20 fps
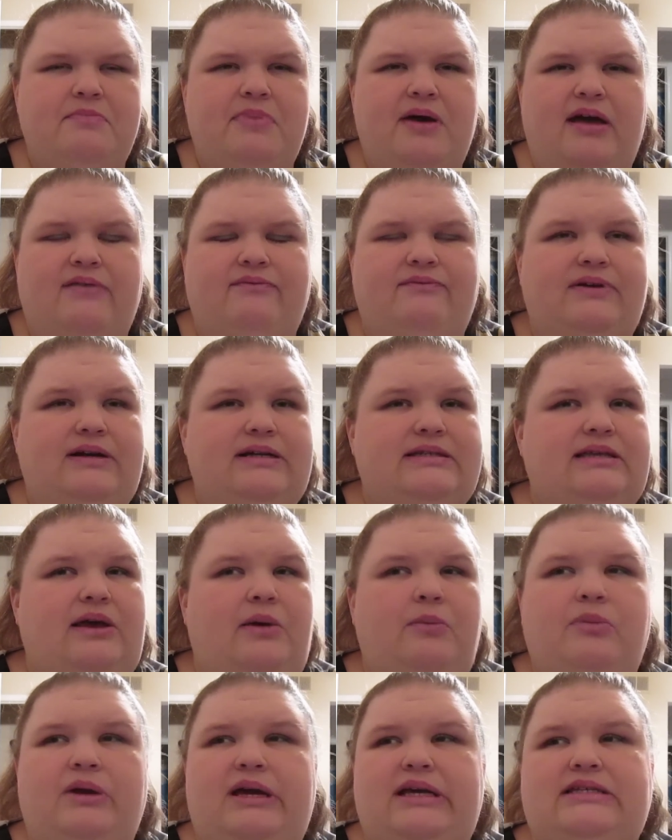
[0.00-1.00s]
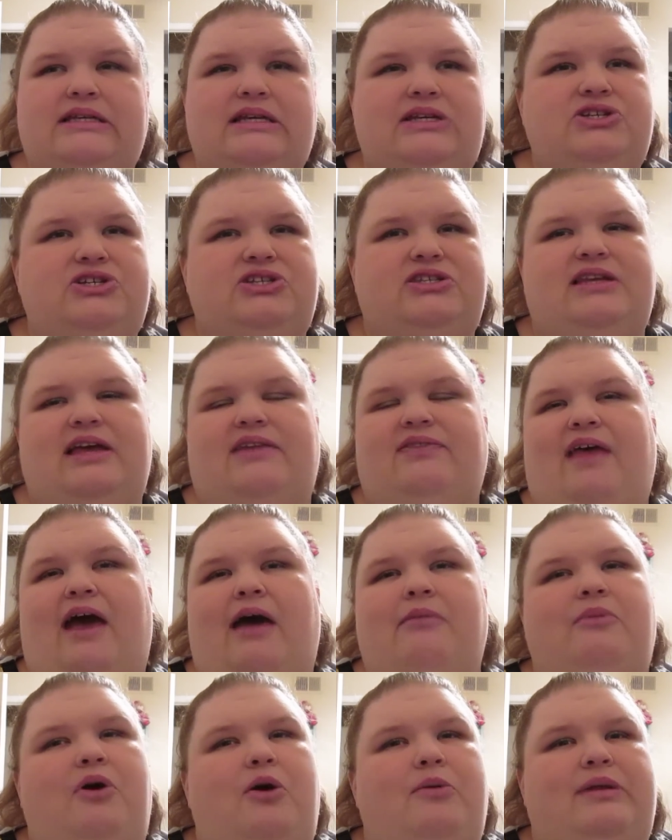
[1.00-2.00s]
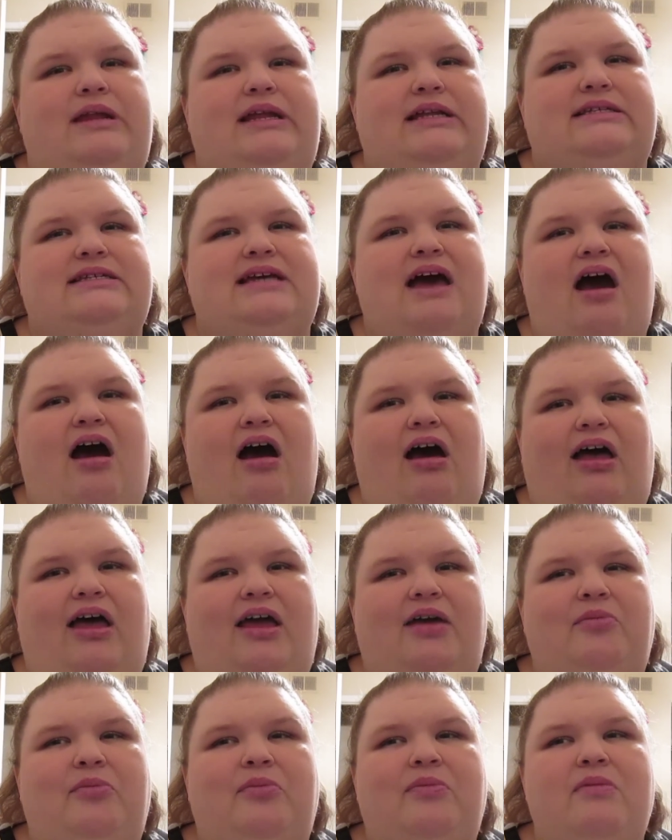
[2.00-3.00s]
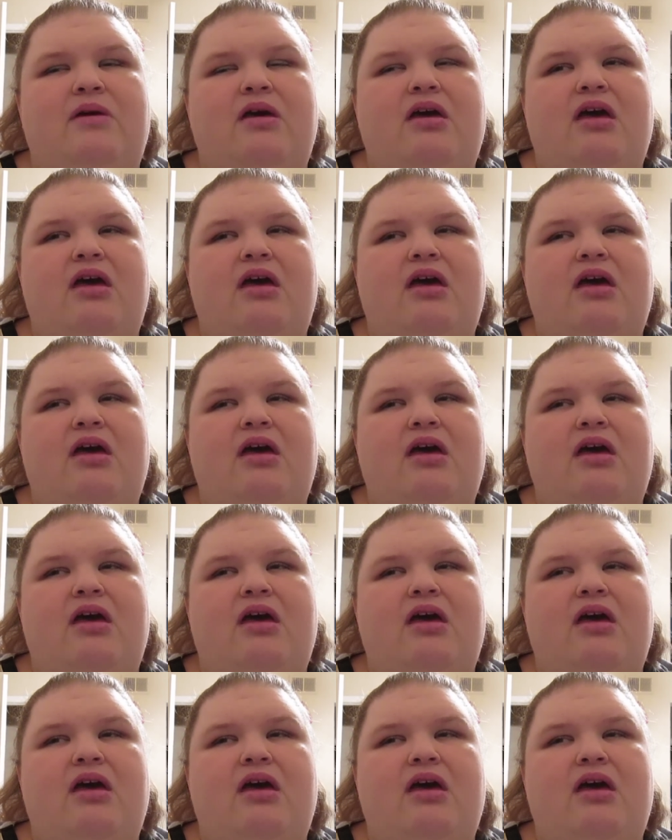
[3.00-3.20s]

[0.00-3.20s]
but for some reason, just at that moment in time,